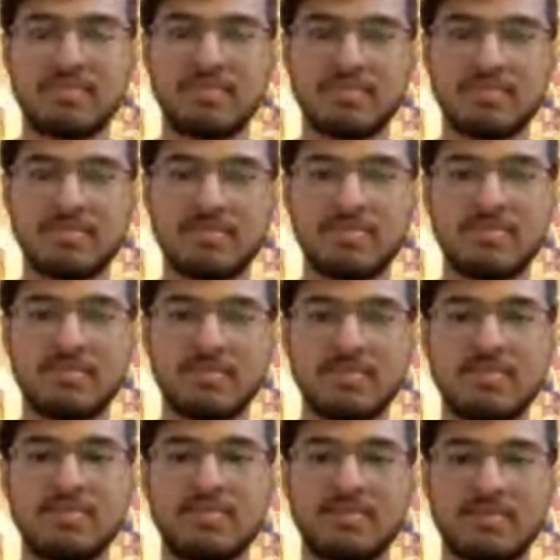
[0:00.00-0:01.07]

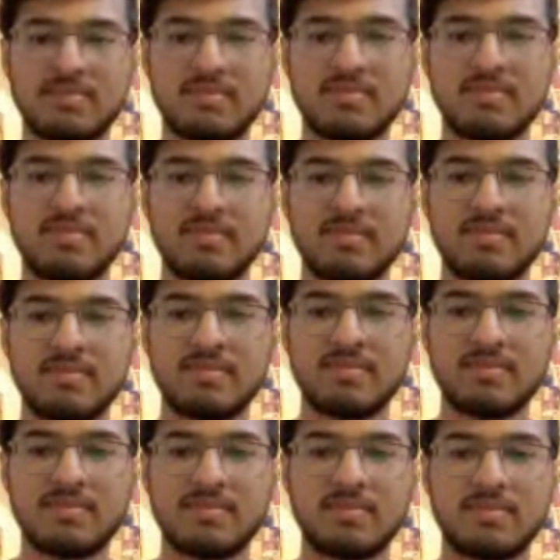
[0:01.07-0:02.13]

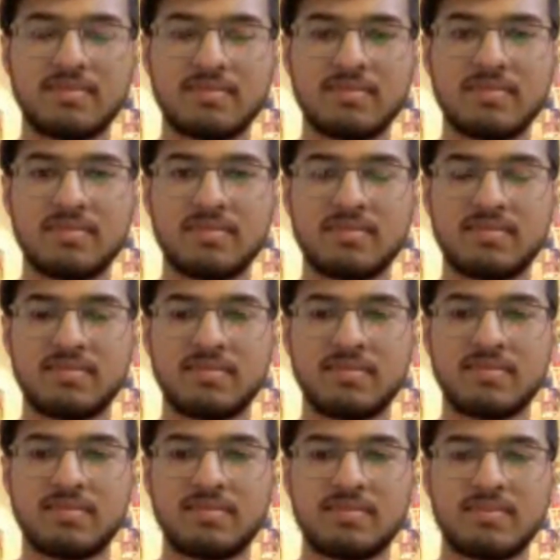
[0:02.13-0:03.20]

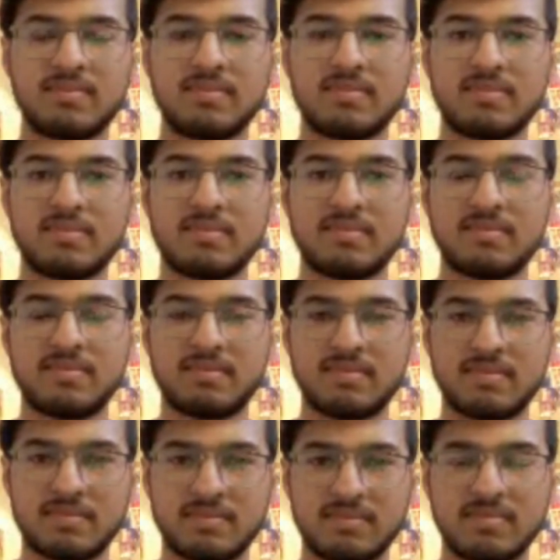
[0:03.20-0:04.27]

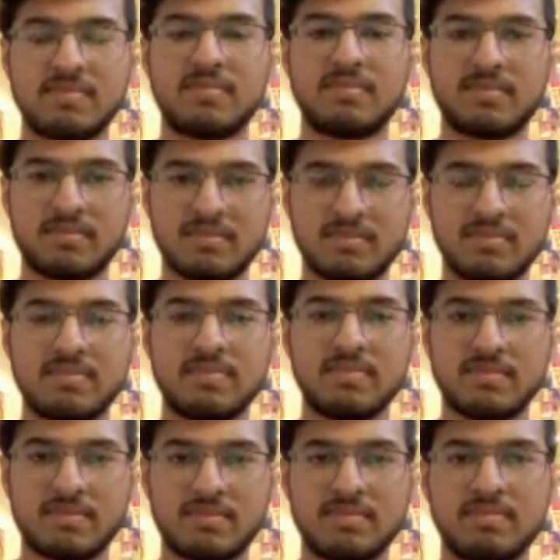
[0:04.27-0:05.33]

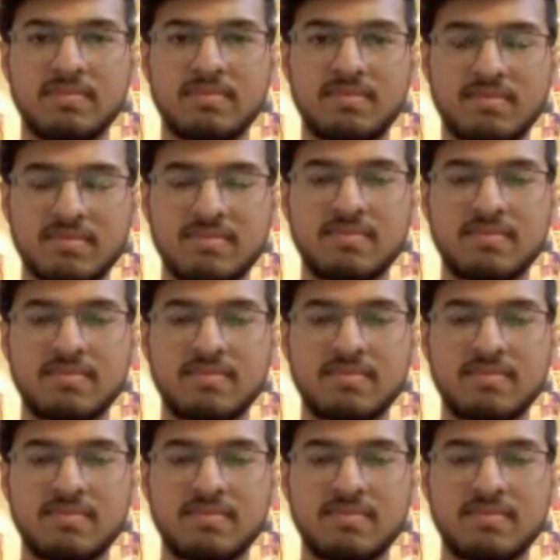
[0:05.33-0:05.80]
(silent)